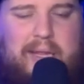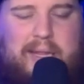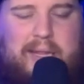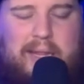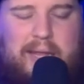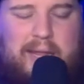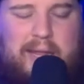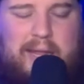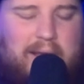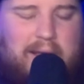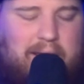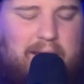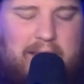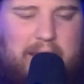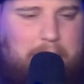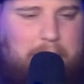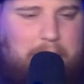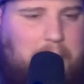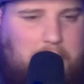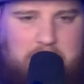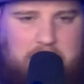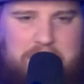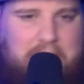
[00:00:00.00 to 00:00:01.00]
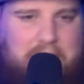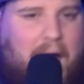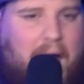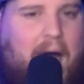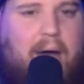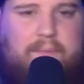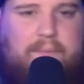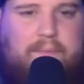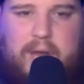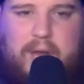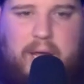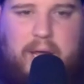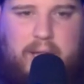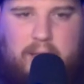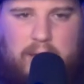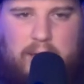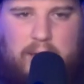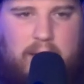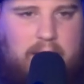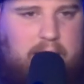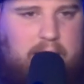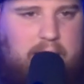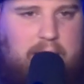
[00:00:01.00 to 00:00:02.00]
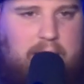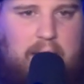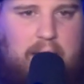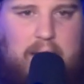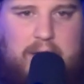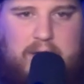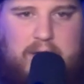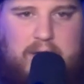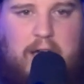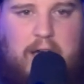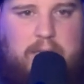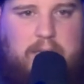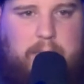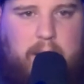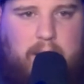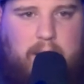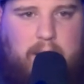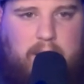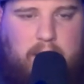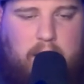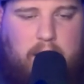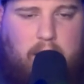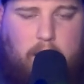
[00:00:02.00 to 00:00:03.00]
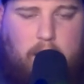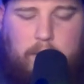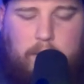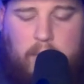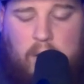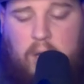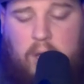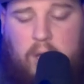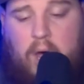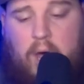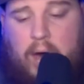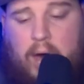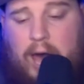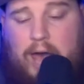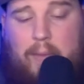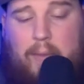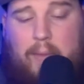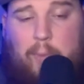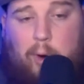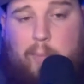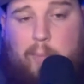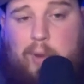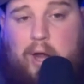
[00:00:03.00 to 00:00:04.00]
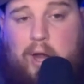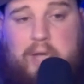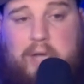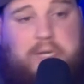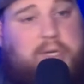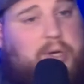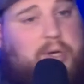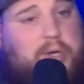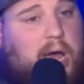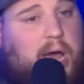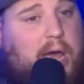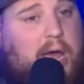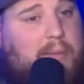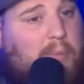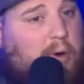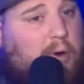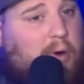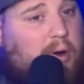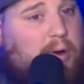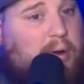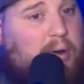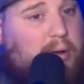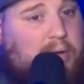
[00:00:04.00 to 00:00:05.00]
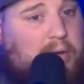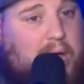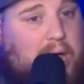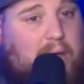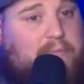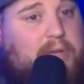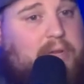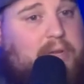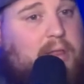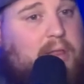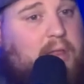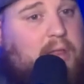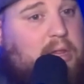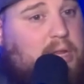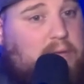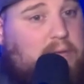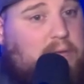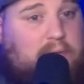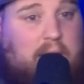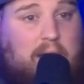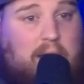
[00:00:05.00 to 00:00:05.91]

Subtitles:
it doesn't give me much confidence in Josh Pascal. I have more confidence in Levi